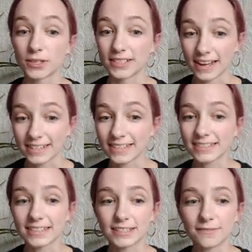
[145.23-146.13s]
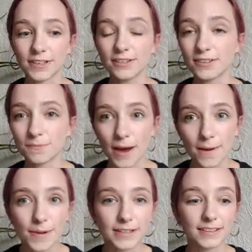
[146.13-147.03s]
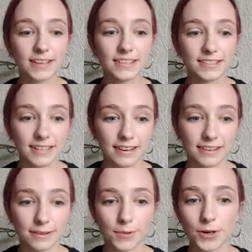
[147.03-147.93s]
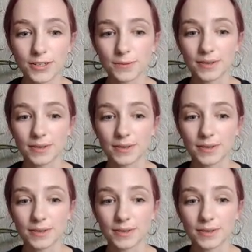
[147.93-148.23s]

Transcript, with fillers: Prosthetics is a field of biomedical engineering that we're going